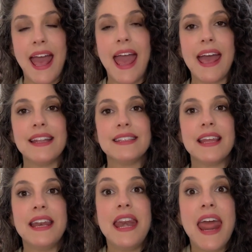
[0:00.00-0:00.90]
And
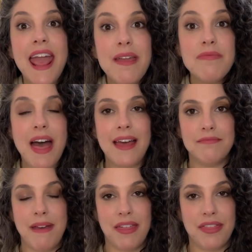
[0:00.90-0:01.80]
name that
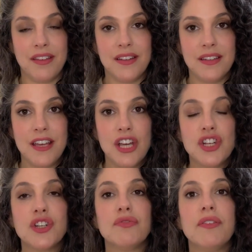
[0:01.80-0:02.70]
method
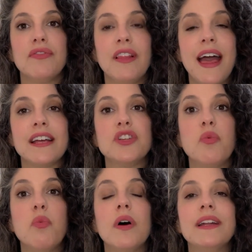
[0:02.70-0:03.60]
to reflect
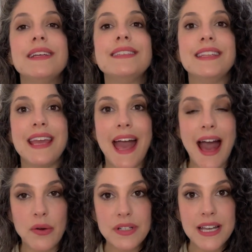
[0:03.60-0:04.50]
what is the
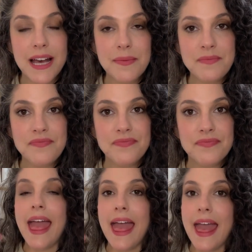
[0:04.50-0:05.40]
outcome,
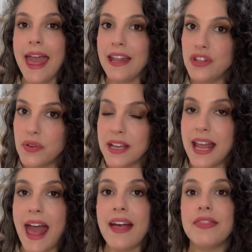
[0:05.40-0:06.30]
and you can
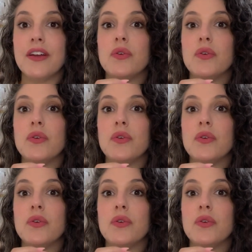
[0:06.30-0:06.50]
add there